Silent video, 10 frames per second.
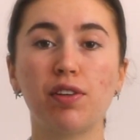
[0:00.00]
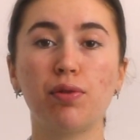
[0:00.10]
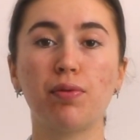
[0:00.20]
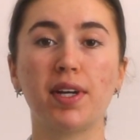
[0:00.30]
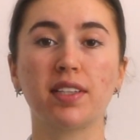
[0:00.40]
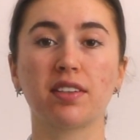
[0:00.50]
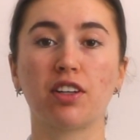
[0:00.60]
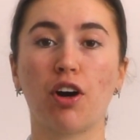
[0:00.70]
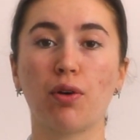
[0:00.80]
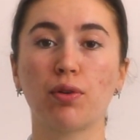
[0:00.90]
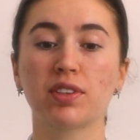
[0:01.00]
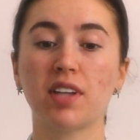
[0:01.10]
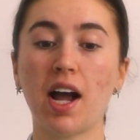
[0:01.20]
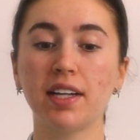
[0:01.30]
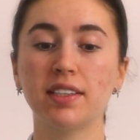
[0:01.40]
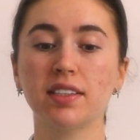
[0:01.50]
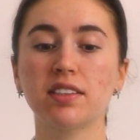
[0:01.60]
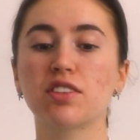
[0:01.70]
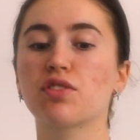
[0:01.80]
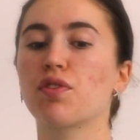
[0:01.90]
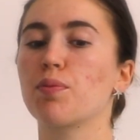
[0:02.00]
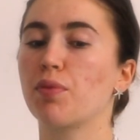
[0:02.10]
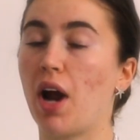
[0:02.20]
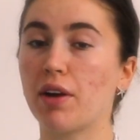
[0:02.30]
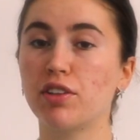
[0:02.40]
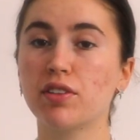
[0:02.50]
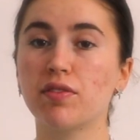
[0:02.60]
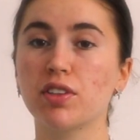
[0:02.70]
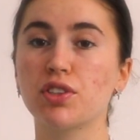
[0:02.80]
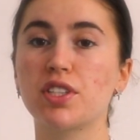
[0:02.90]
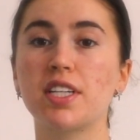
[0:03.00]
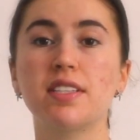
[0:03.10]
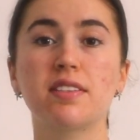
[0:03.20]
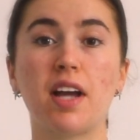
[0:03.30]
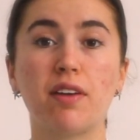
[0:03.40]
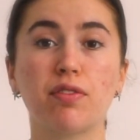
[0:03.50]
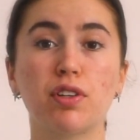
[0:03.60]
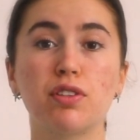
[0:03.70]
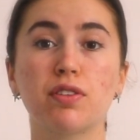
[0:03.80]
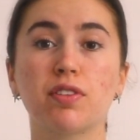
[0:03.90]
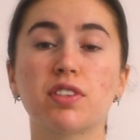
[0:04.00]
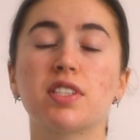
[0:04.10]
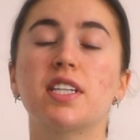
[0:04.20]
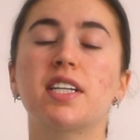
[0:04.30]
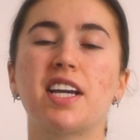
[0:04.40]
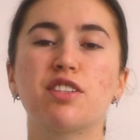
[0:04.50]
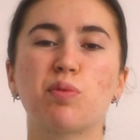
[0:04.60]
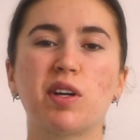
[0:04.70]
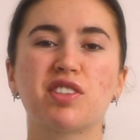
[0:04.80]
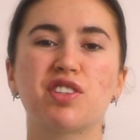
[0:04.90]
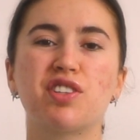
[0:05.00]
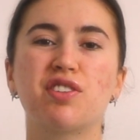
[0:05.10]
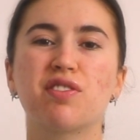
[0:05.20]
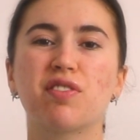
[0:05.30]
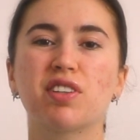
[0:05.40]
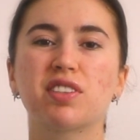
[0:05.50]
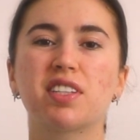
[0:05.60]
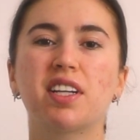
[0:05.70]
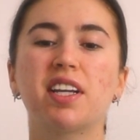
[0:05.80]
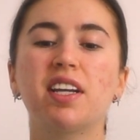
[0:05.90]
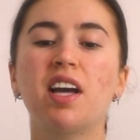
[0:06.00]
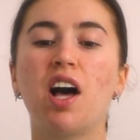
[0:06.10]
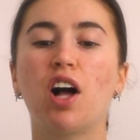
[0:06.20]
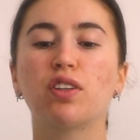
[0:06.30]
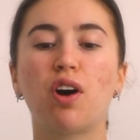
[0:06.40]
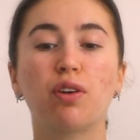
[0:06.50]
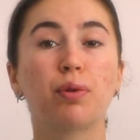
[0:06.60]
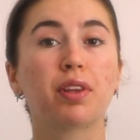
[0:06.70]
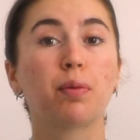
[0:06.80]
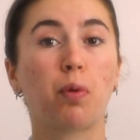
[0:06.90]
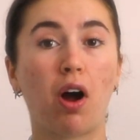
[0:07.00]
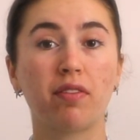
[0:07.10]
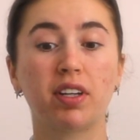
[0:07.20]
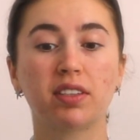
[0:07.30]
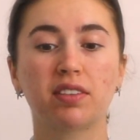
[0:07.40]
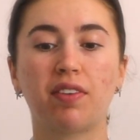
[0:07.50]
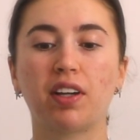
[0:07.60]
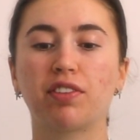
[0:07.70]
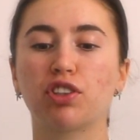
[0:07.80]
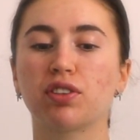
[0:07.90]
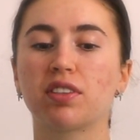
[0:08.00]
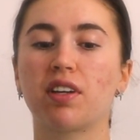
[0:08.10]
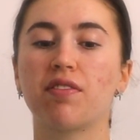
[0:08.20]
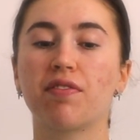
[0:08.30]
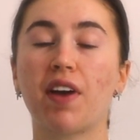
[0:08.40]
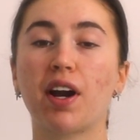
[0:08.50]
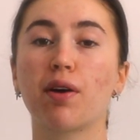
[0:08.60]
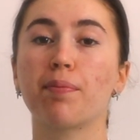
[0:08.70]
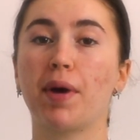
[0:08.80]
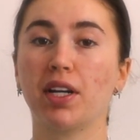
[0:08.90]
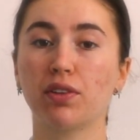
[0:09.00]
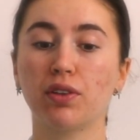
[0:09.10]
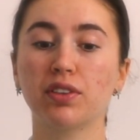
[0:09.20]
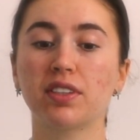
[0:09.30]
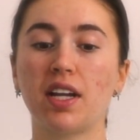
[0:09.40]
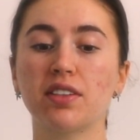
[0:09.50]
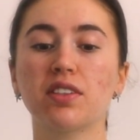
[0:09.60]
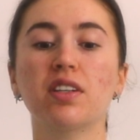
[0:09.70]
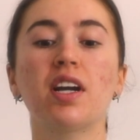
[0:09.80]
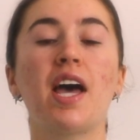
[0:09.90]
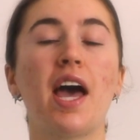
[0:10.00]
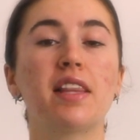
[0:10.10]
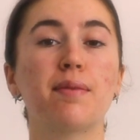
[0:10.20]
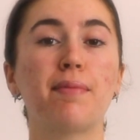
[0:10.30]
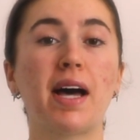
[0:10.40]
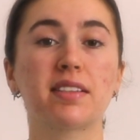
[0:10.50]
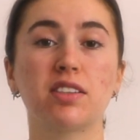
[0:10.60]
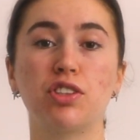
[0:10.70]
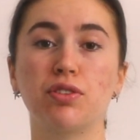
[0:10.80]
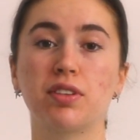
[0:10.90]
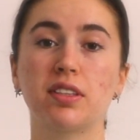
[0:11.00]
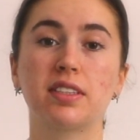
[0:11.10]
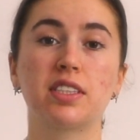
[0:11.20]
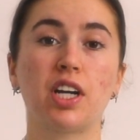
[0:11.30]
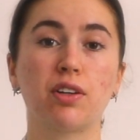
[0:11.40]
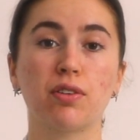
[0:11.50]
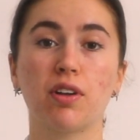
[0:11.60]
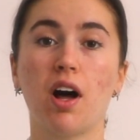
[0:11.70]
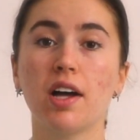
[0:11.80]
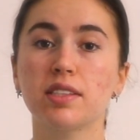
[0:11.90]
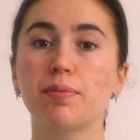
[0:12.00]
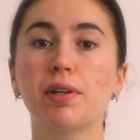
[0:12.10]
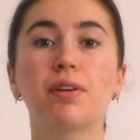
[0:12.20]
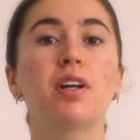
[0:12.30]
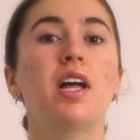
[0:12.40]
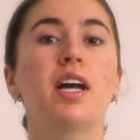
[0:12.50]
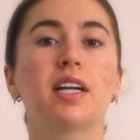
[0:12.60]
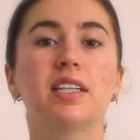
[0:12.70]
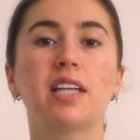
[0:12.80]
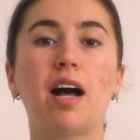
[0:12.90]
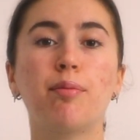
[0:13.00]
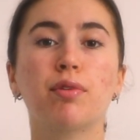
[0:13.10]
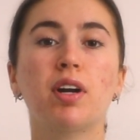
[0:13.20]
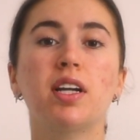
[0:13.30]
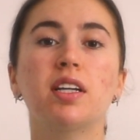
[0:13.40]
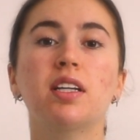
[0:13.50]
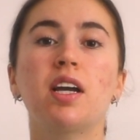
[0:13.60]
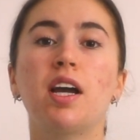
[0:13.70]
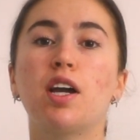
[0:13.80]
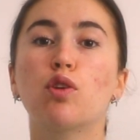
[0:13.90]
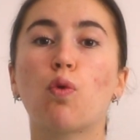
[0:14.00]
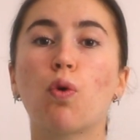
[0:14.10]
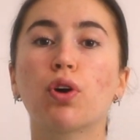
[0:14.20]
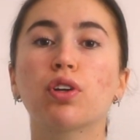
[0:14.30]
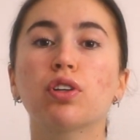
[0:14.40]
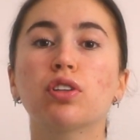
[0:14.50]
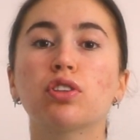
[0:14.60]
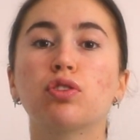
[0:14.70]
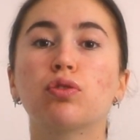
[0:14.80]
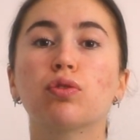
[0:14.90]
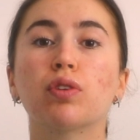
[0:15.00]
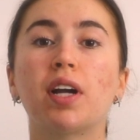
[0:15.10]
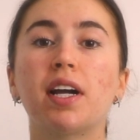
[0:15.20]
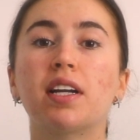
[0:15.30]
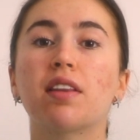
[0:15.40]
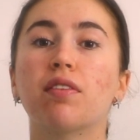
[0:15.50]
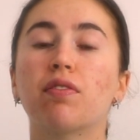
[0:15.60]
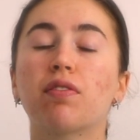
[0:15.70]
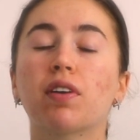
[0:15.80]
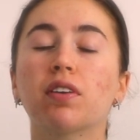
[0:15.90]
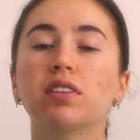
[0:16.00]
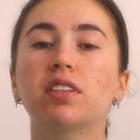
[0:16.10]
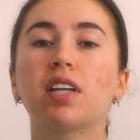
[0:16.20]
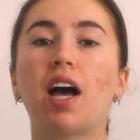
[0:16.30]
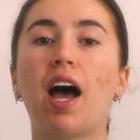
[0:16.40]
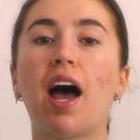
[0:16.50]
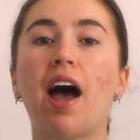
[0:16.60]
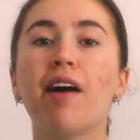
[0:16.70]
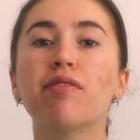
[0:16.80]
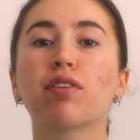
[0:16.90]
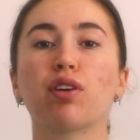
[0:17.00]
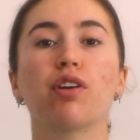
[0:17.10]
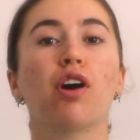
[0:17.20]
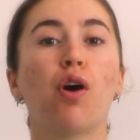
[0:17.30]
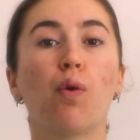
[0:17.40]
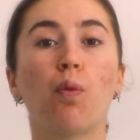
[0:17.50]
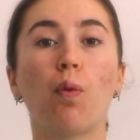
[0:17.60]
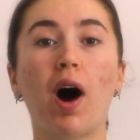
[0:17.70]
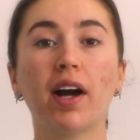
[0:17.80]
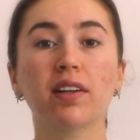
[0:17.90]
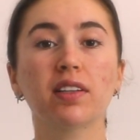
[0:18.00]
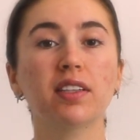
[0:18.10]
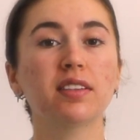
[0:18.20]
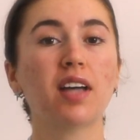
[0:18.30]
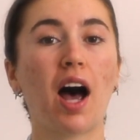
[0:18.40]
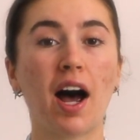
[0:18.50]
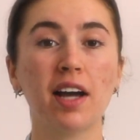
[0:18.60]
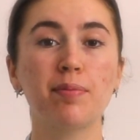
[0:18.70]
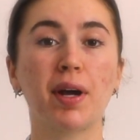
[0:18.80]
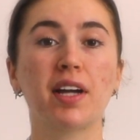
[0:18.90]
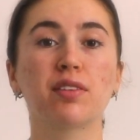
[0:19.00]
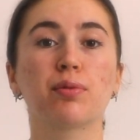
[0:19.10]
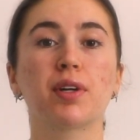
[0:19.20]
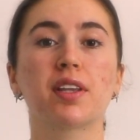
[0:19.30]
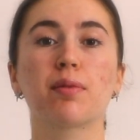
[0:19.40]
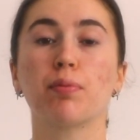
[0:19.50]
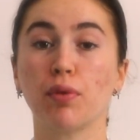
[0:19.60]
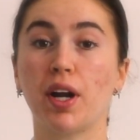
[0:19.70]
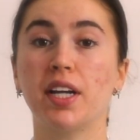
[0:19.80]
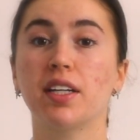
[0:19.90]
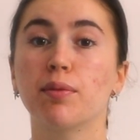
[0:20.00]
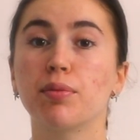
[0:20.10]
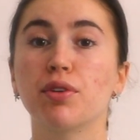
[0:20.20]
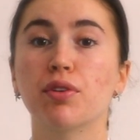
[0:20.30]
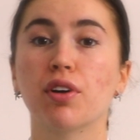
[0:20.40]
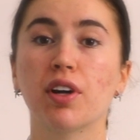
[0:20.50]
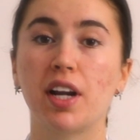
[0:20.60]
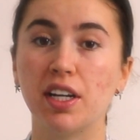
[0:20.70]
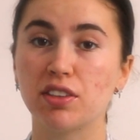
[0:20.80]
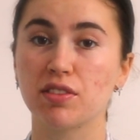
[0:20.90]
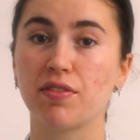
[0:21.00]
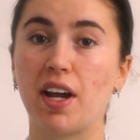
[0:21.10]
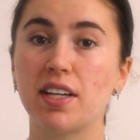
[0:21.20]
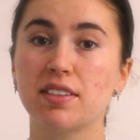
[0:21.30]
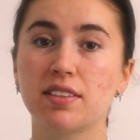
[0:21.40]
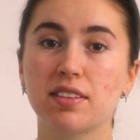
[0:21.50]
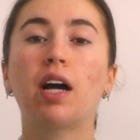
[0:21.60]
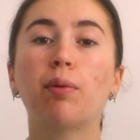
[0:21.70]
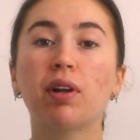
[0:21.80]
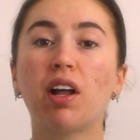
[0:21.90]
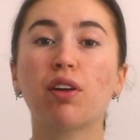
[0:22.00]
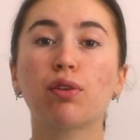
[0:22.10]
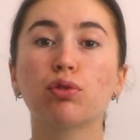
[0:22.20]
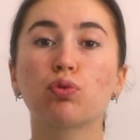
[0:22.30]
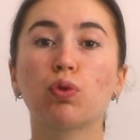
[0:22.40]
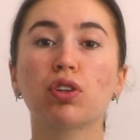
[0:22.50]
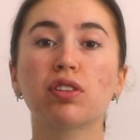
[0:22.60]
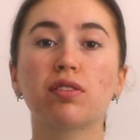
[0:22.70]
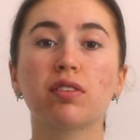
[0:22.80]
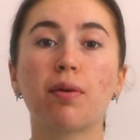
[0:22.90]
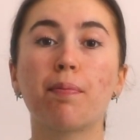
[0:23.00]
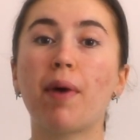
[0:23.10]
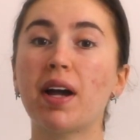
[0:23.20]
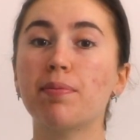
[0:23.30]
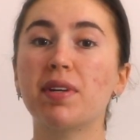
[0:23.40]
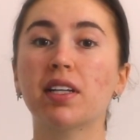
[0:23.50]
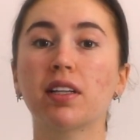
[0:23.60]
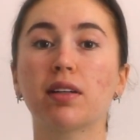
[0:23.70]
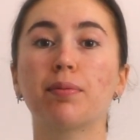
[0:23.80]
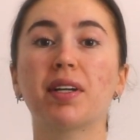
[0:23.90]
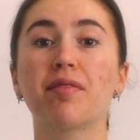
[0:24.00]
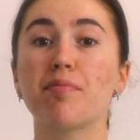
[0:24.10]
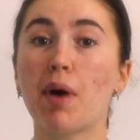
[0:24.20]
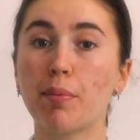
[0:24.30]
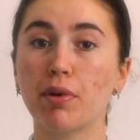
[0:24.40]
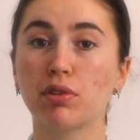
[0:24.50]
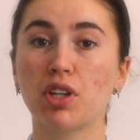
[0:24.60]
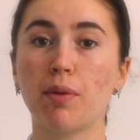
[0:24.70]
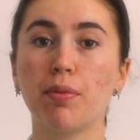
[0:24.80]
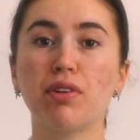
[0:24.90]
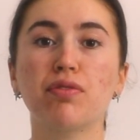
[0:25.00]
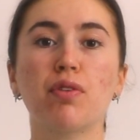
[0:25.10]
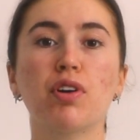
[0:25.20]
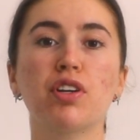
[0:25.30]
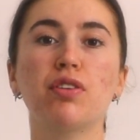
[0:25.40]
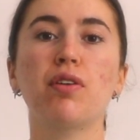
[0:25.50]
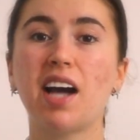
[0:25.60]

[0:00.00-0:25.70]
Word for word: few weeks ago. Scientists from Brown University, Stanford University, Case Western University, along with the Providence Veterans Affairs Medical Center and the Massachusetts General Hospital, collaborated in order to create the first ever wireless high bandwidth brain computer interface. Now while all those words might be a little bit of mumbo jumbo for you,